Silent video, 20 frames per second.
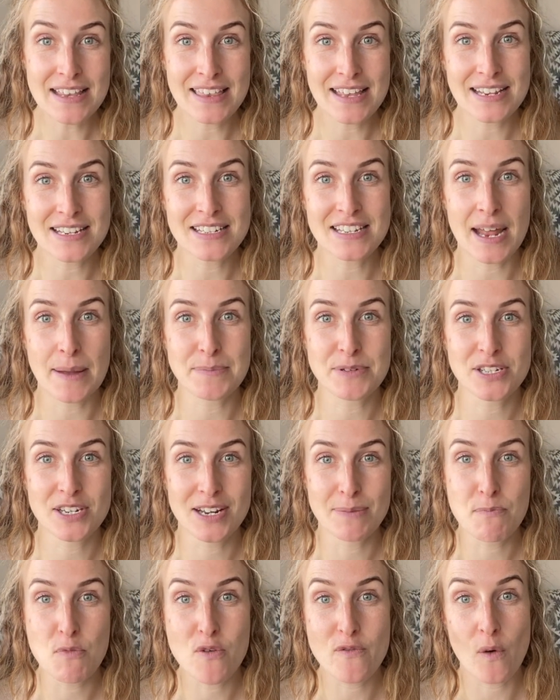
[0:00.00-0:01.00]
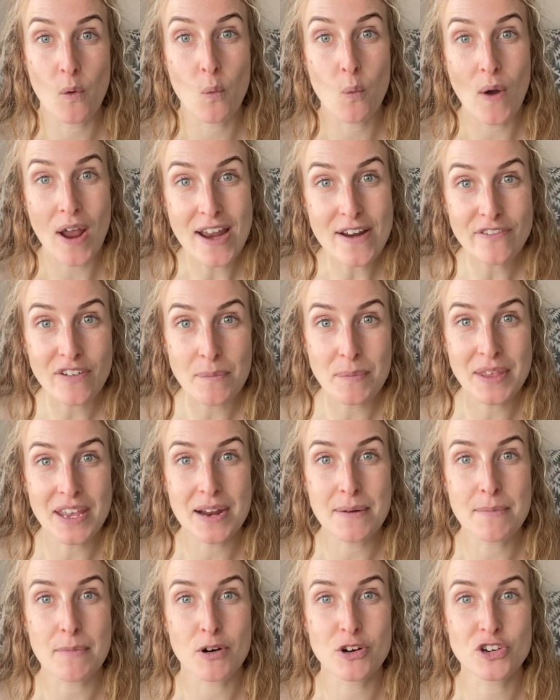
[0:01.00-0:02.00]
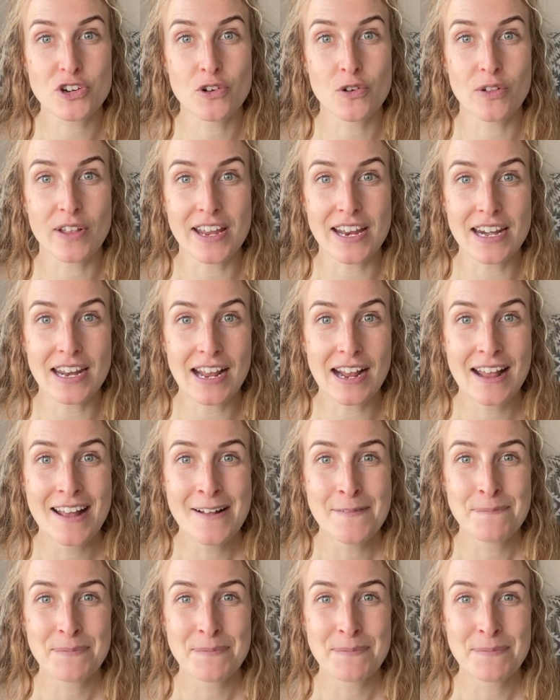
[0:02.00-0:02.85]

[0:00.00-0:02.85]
these steps to move away from the emotional eating